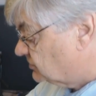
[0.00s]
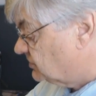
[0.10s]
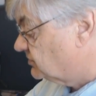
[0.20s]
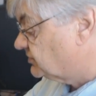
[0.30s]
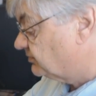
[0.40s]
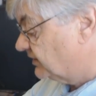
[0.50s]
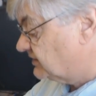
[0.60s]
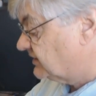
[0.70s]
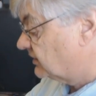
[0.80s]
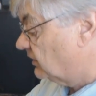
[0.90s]
Choose the
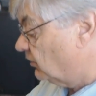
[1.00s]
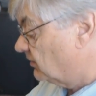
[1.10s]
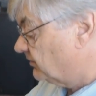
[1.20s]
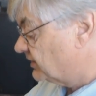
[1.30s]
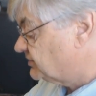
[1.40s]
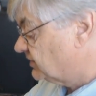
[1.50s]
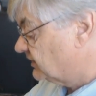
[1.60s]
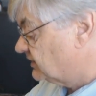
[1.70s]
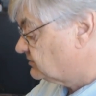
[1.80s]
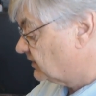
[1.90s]
preset you want by
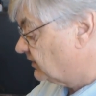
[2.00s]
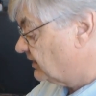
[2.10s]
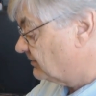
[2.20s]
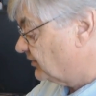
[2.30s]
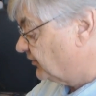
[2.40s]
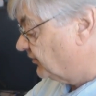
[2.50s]
turning this. We'll go number